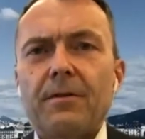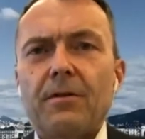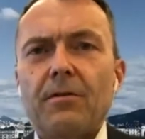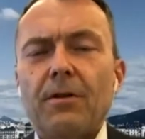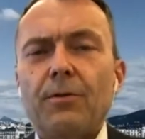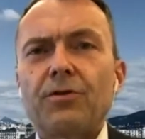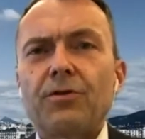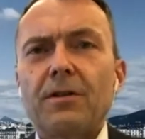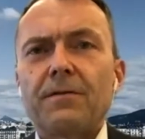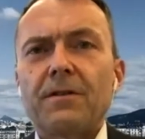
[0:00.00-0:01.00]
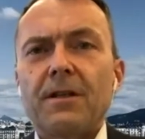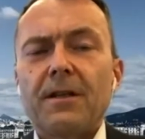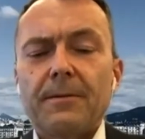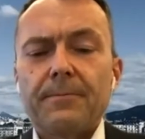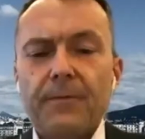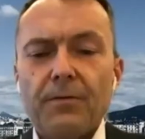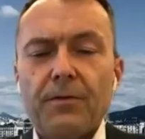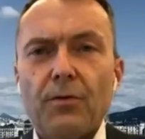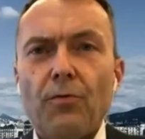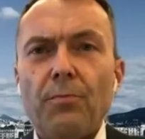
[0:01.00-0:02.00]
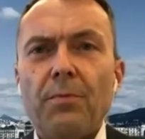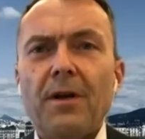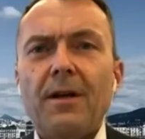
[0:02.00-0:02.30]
conclusion of the group.